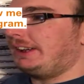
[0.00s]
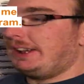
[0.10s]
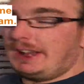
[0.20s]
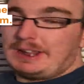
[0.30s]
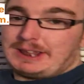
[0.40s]

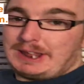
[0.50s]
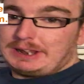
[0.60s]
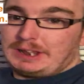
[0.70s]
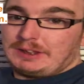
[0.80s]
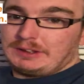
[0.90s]
And
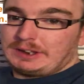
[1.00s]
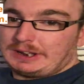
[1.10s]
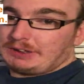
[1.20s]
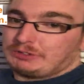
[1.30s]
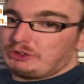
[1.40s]
then the
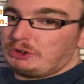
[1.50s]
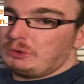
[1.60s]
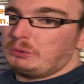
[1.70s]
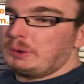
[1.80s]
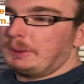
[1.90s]
last
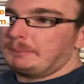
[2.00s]
two